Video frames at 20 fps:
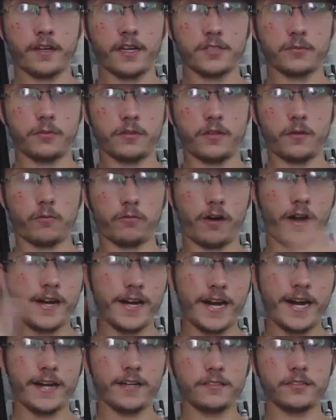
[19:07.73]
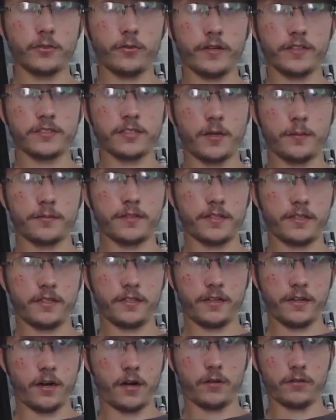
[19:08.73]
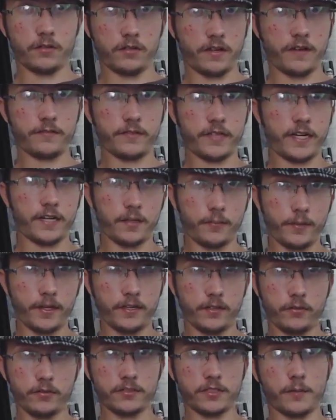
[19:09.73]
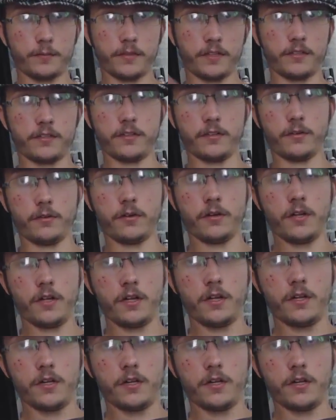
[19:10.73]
Because when the right hand is doing something, you know, the left hand could be doing something too.